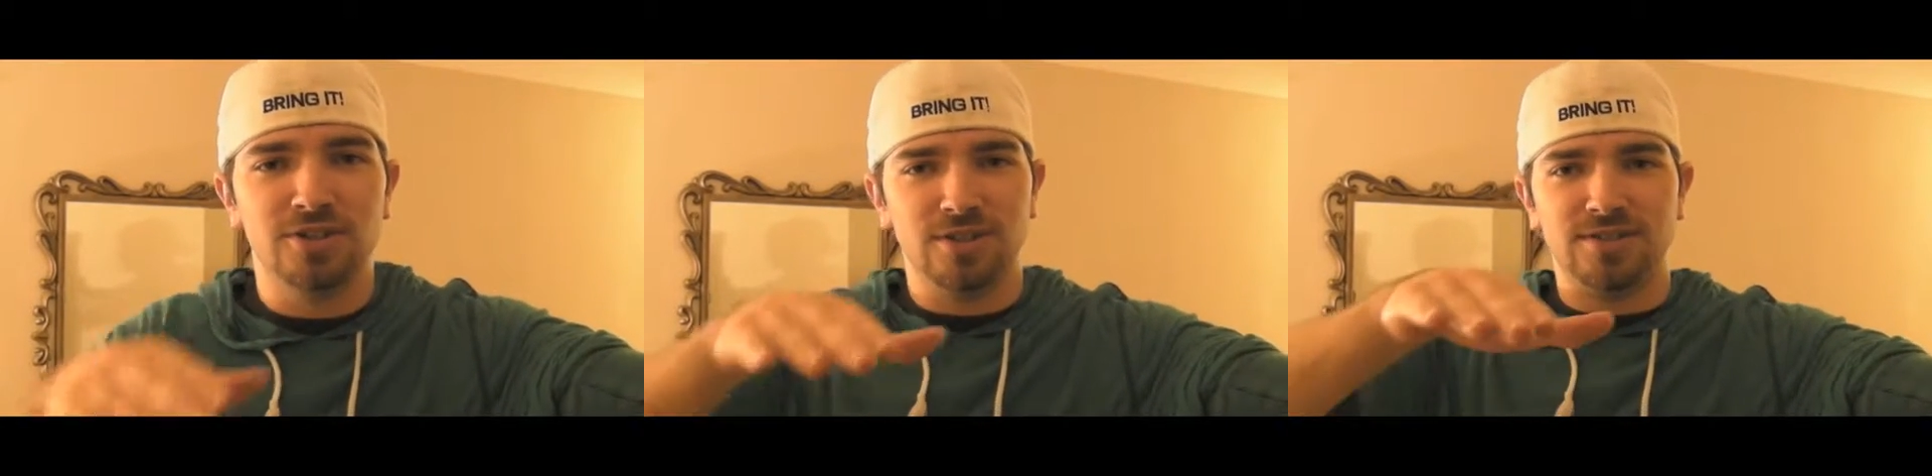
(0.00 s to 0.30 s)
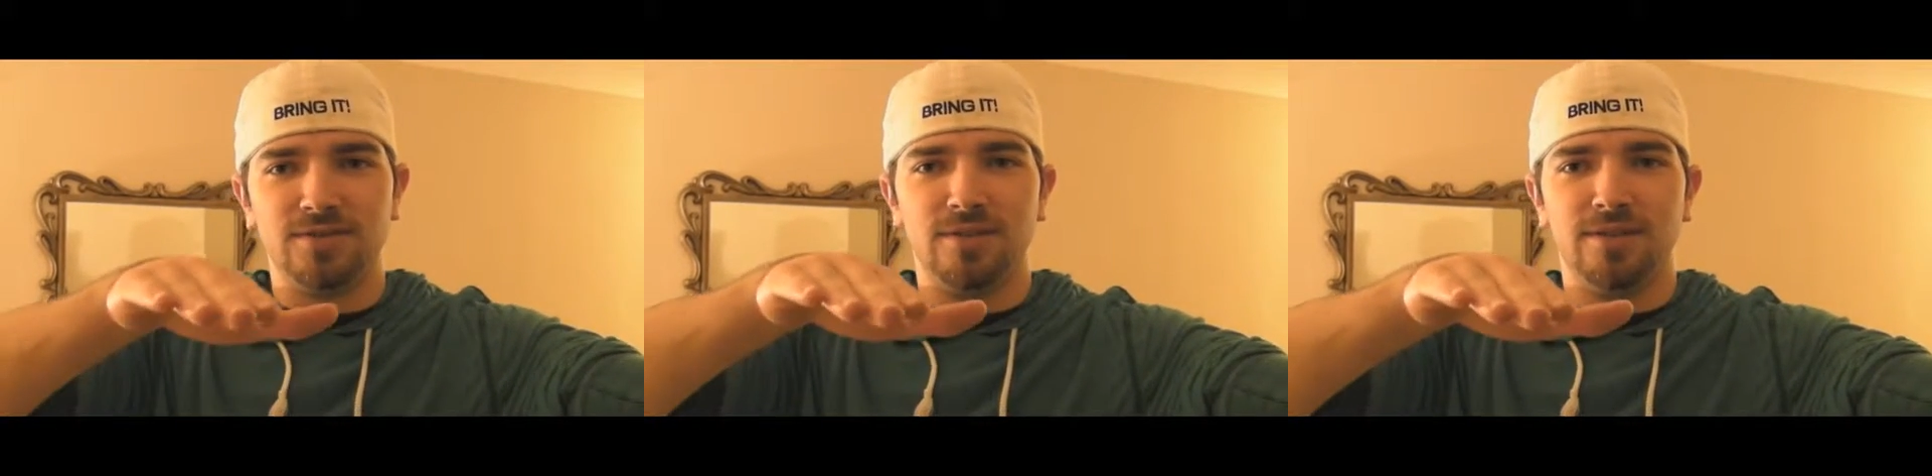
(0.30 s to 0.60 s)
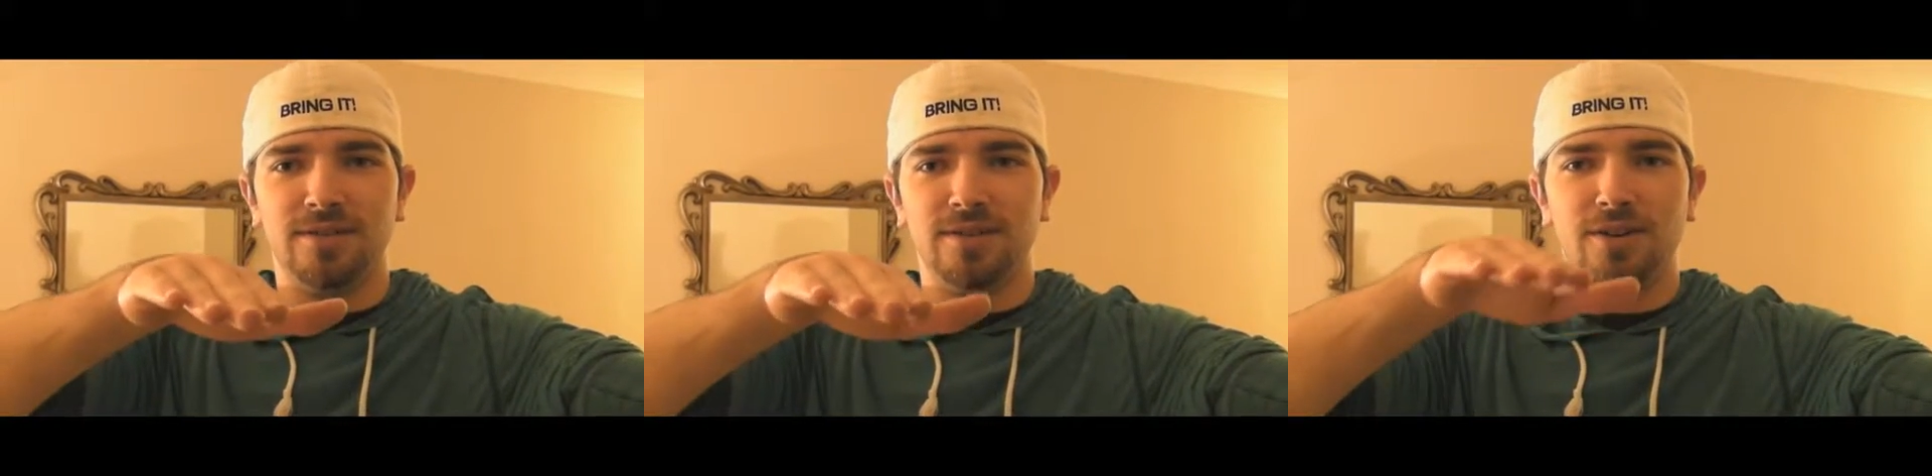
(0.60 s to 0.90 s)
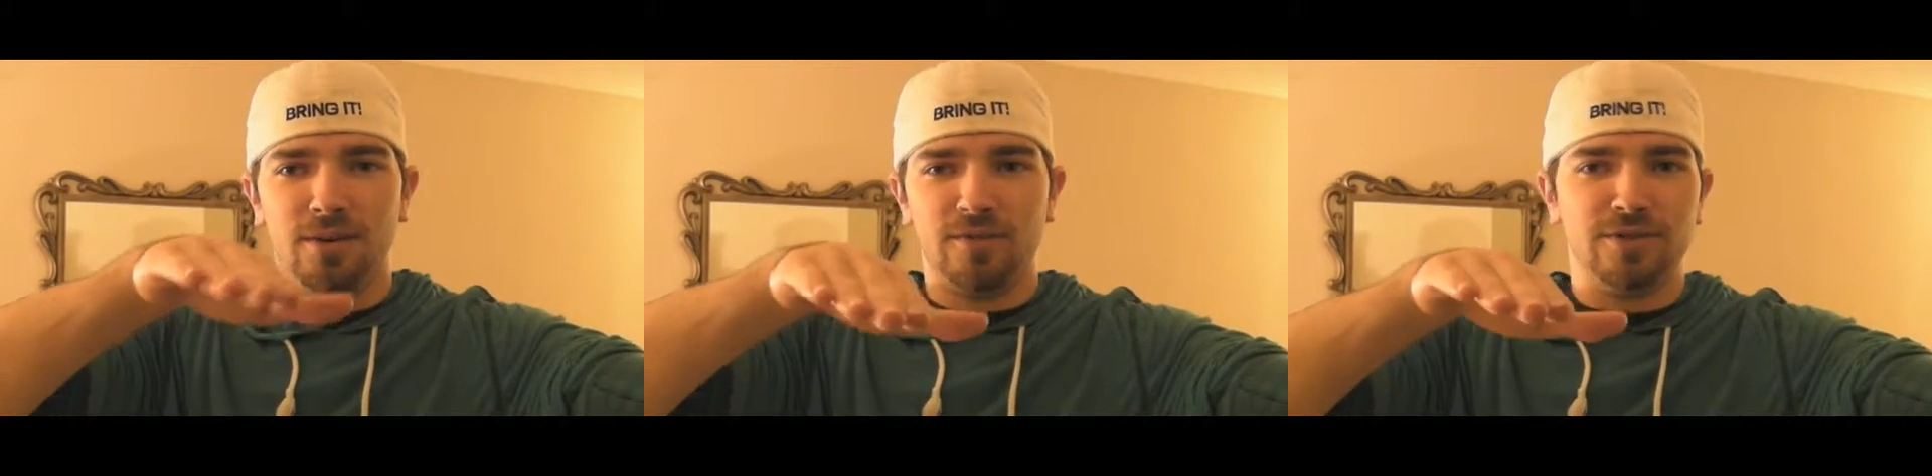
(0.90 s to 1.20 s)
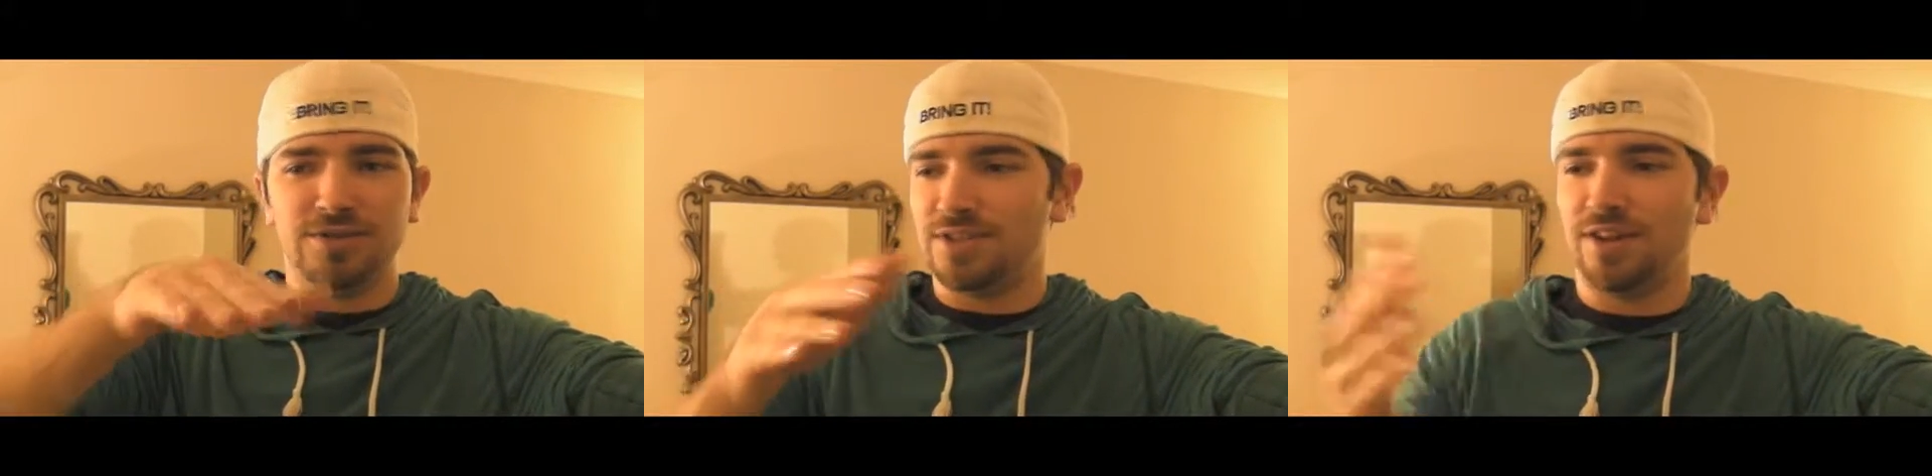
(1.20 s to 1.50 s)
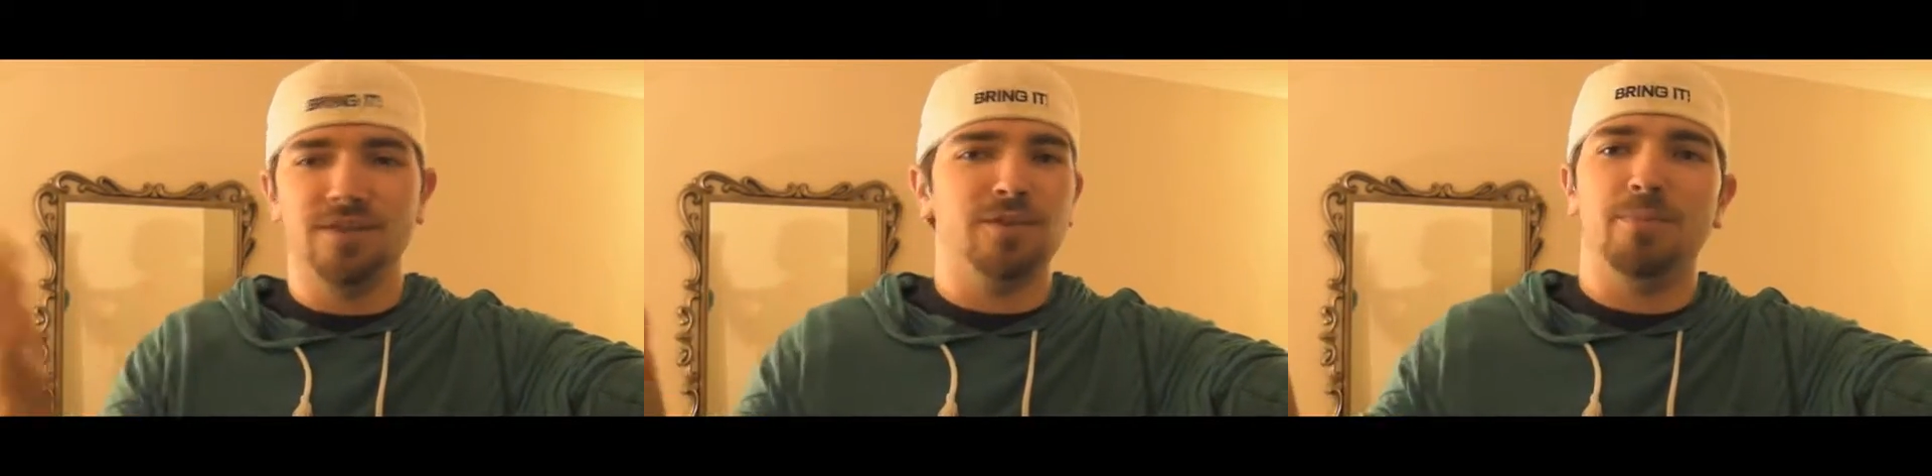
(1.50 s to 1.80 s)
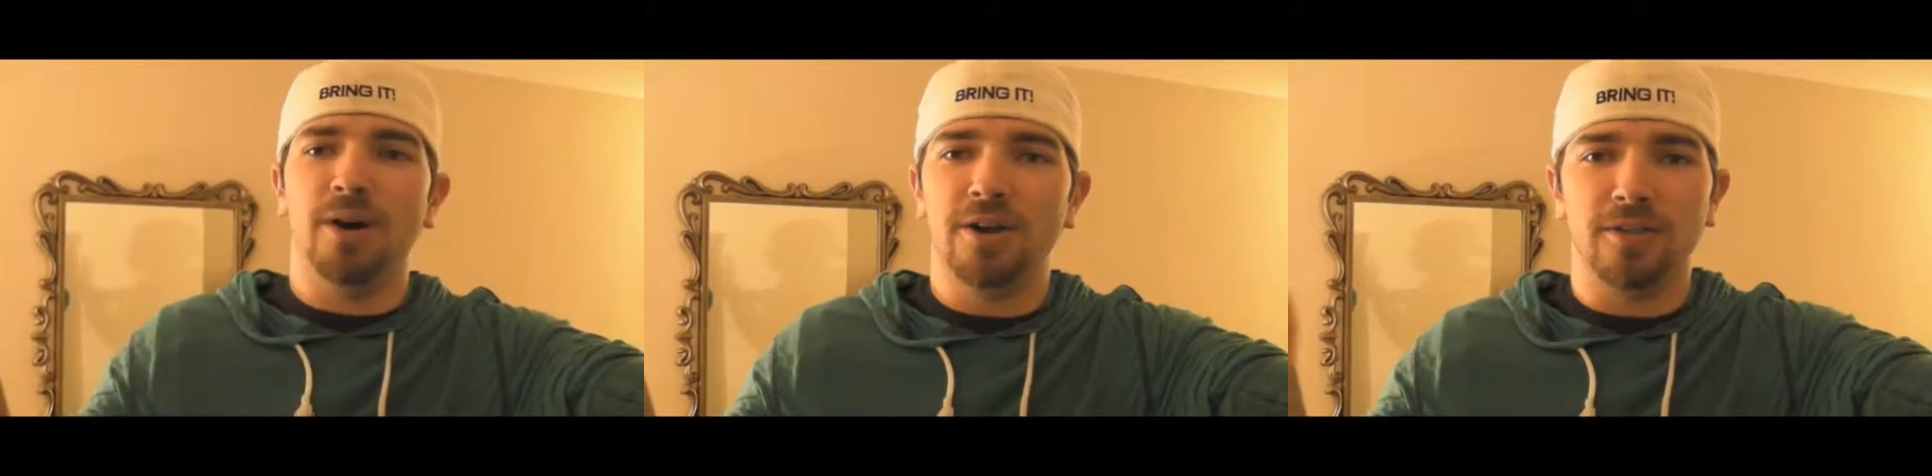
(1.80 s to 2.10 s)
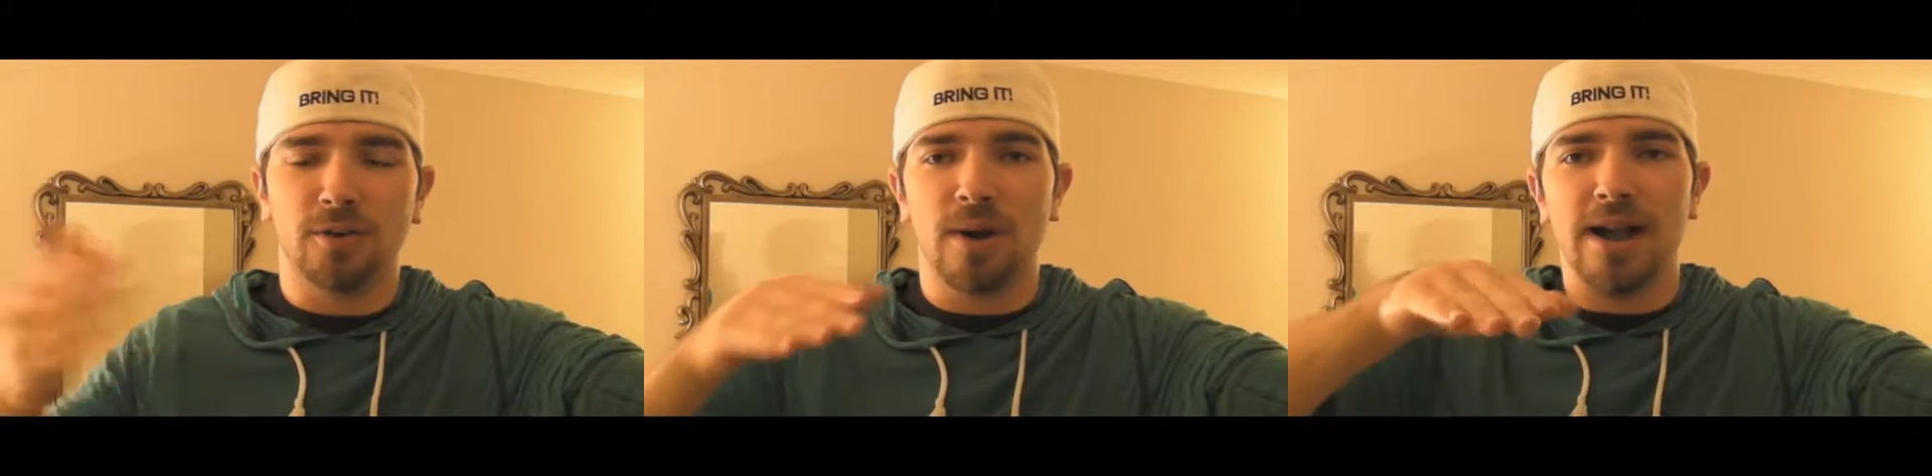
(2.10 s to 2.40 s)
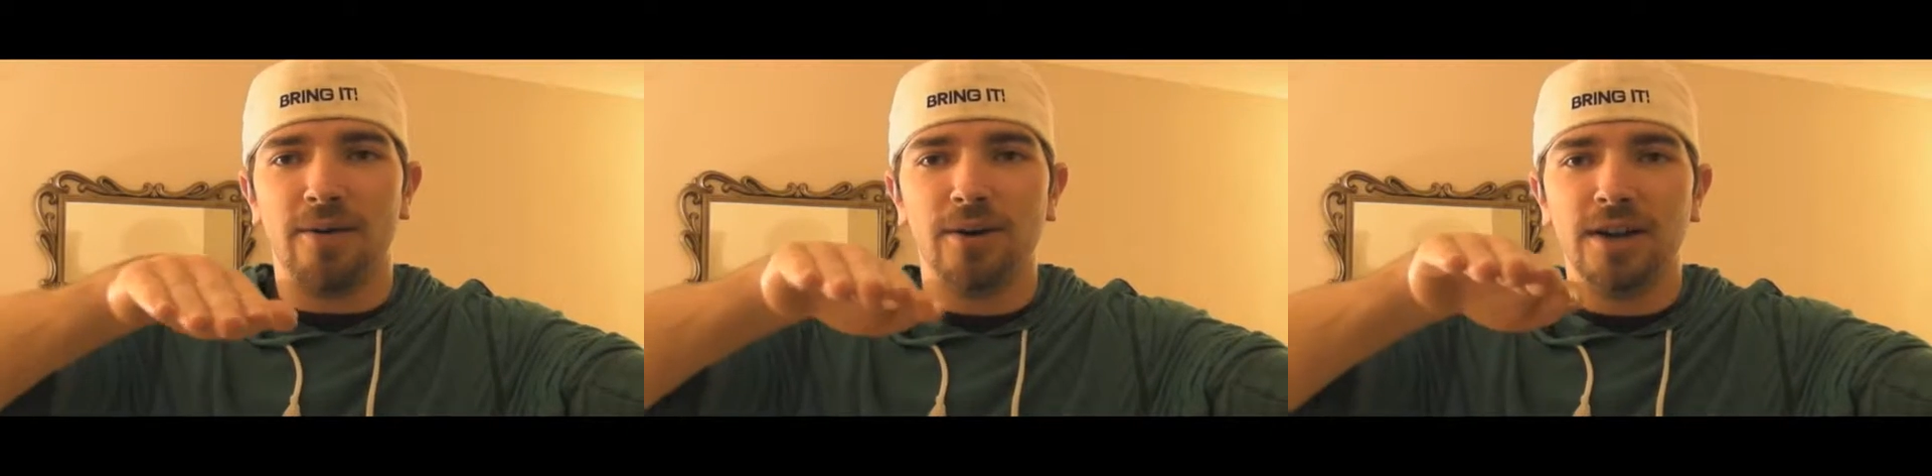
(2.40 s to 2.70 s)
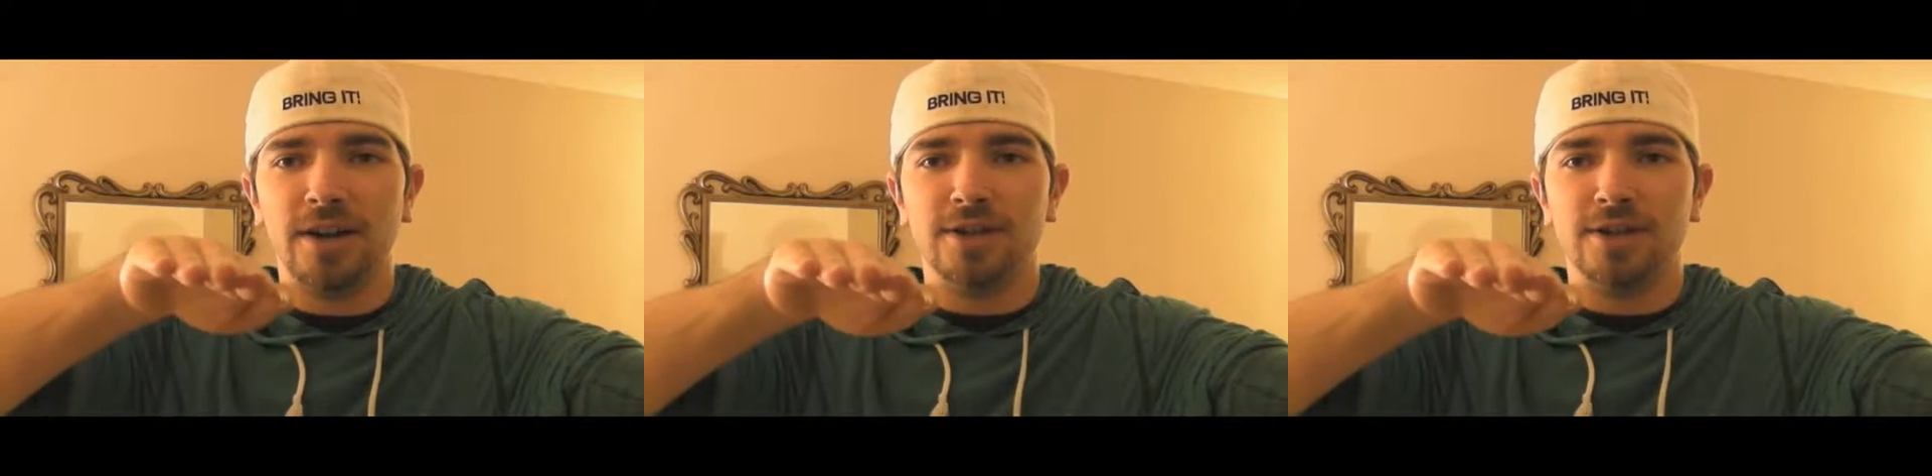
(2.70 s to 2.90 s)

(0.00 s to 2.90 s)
Just if you're just sitting on your butt on the ground,